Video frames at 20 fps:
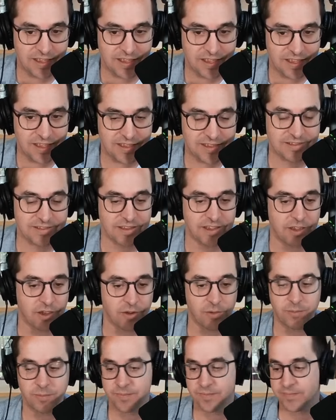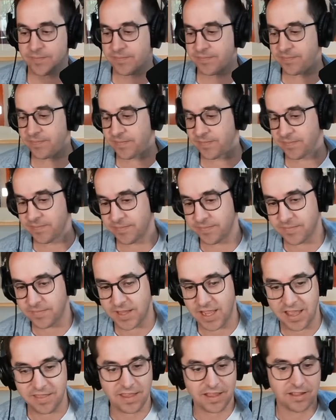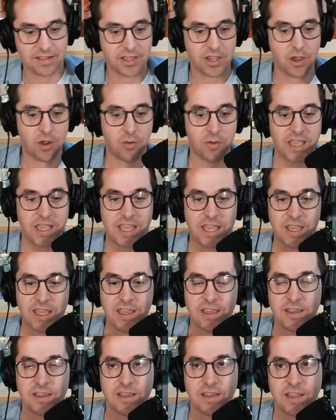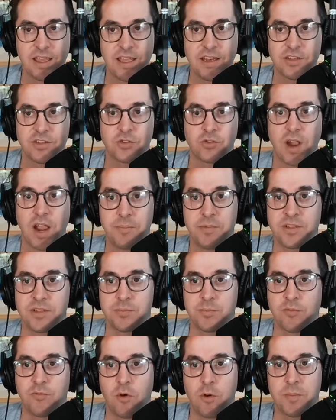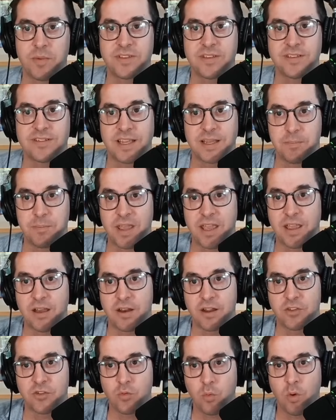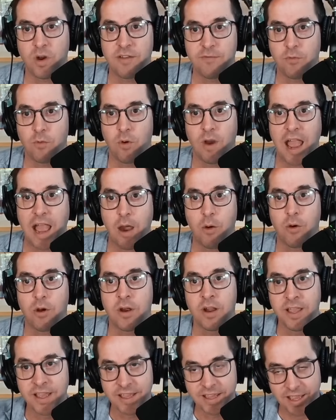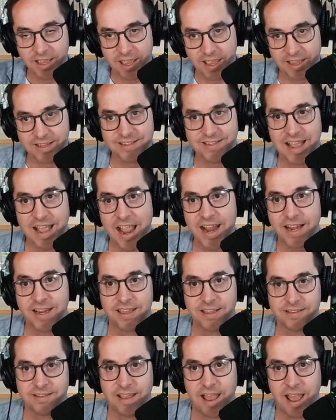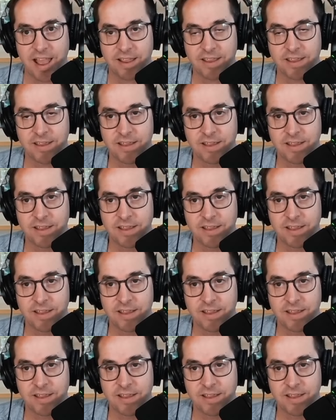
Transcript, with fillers: is Leo. I think Leo he he described his performance as like being on a 24 hour anxiety attack,